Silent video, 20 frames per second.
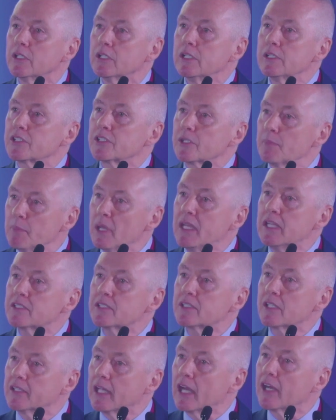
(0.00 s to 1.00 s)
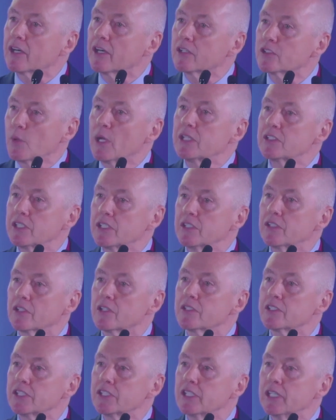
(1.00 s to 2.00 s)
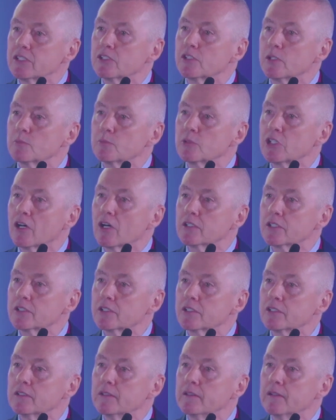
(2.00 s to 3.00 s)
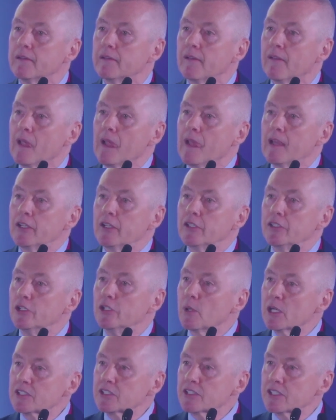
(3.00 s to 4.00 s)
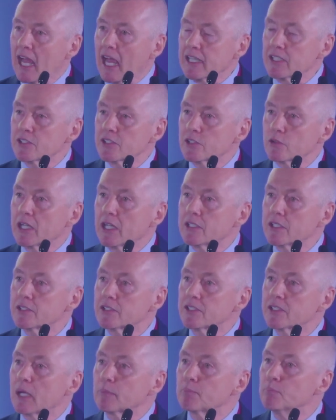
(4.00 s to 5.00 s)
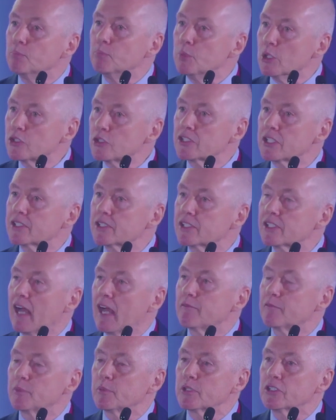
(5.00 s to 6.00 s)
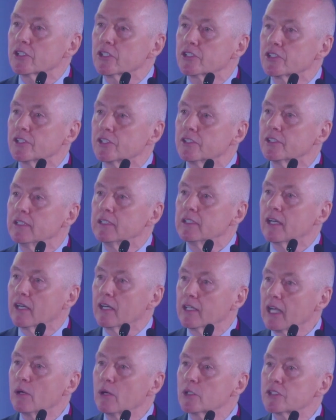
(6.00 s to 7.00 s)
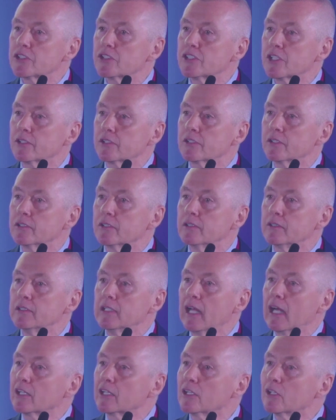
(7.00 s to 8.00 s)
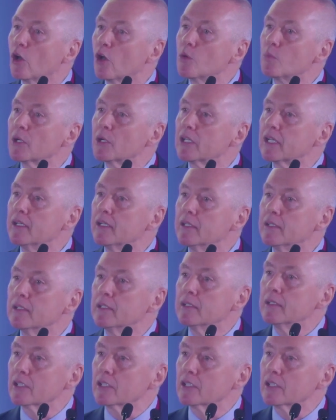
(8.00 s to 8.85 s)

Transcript: to meet their 2030 interim target. US tax credits that boosted SAF production are now uncertain. And globally, the